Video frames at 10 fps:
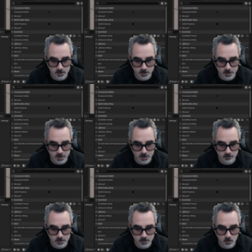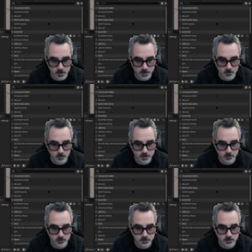In LOD1, what I
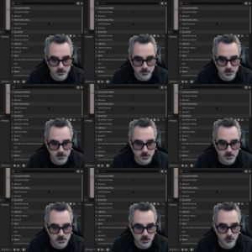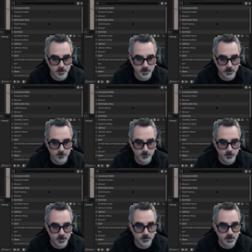will do is open that up
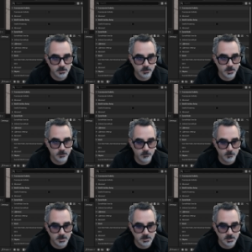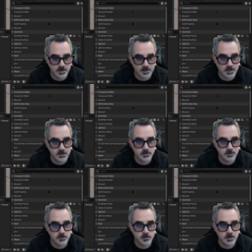and make sure that I replace the
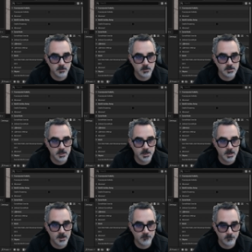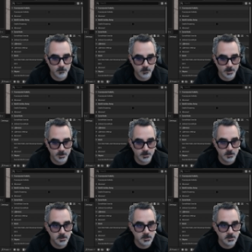textures with the ones that I have provided.